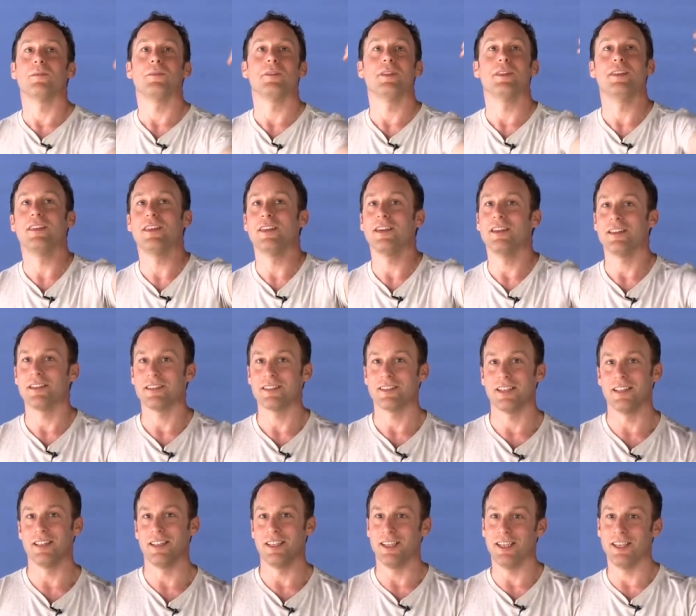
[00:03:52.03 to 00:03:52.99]
years
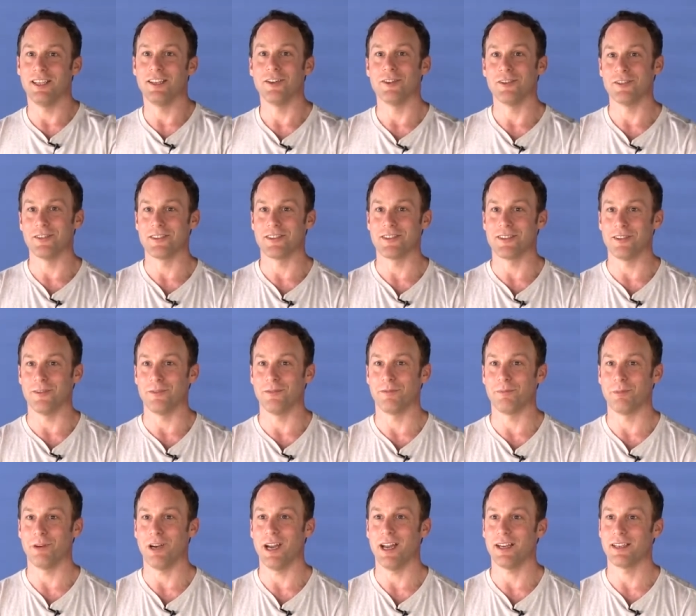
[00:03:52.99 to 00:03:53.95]
and eons
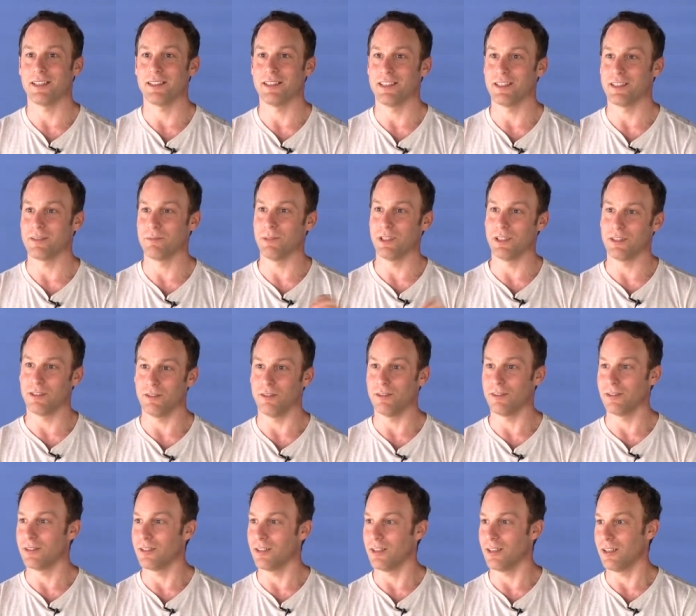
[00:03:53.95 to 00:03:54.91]
of practice, but
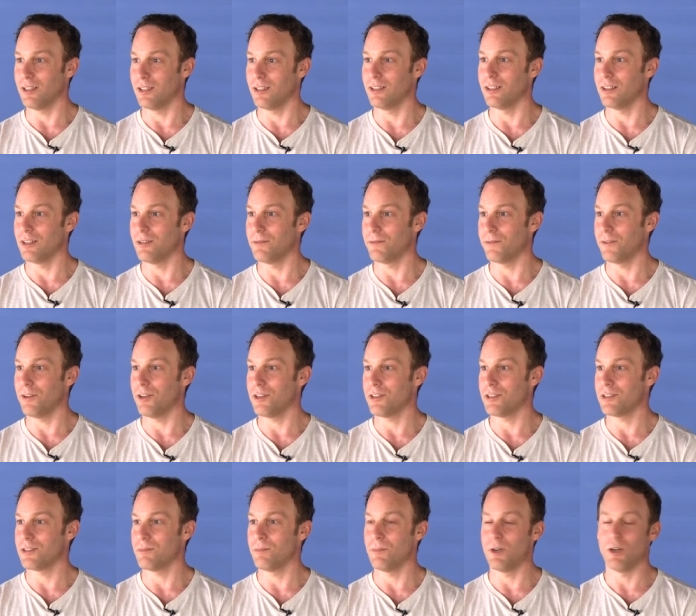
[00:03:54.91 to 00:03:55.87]
on in the
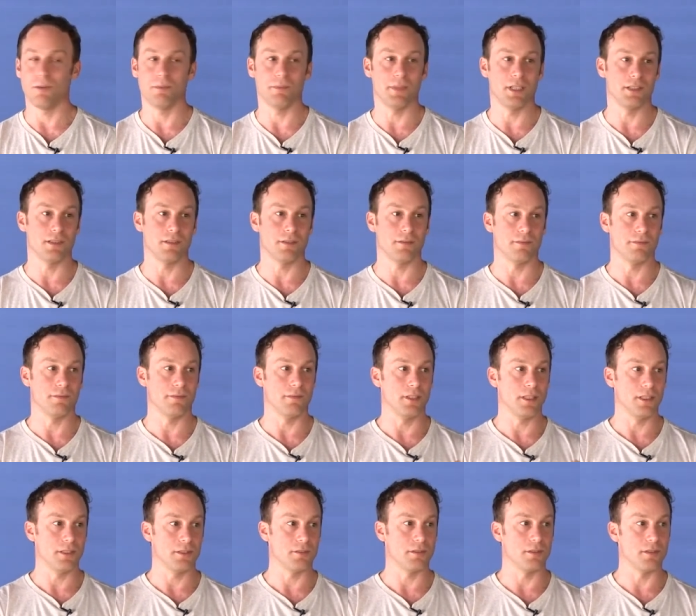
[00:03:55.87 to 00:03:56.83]
first moment of
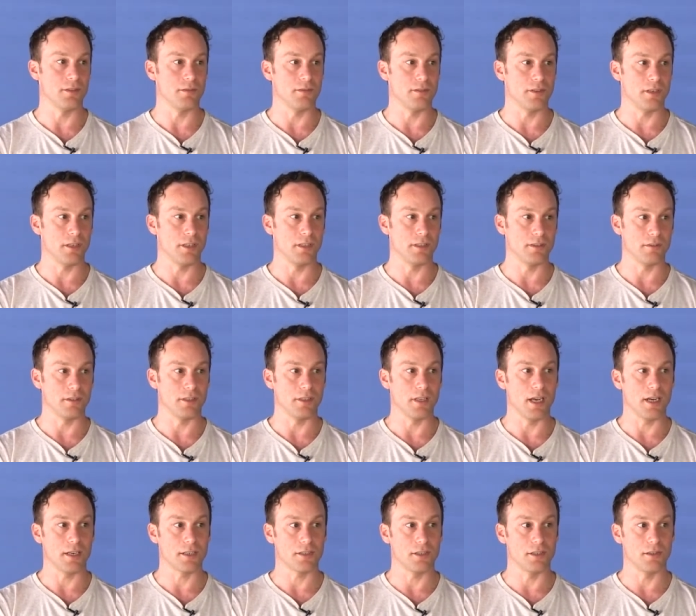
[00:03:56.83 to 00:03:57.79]
introdu
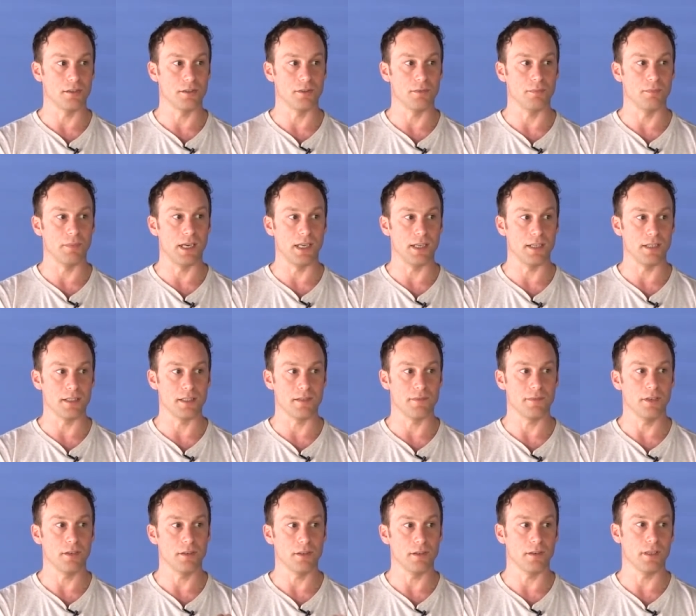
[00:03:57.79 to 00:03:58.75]
introduction to
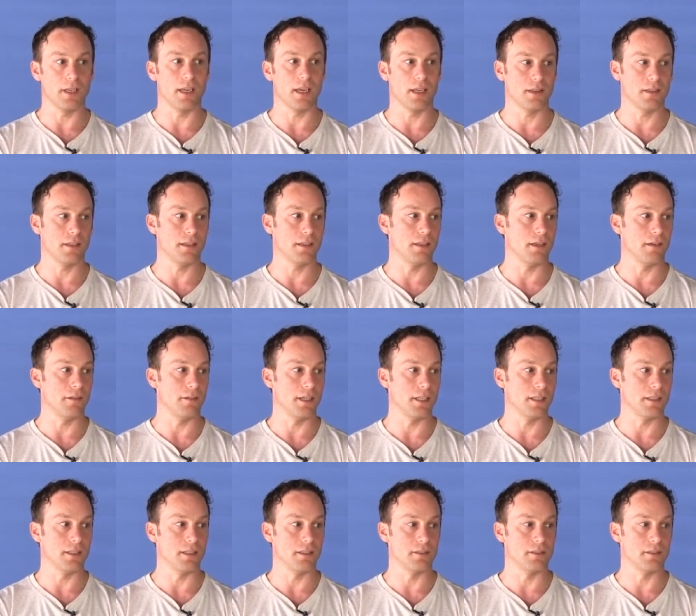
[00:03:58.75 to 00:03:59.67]
balanced view, you get the direct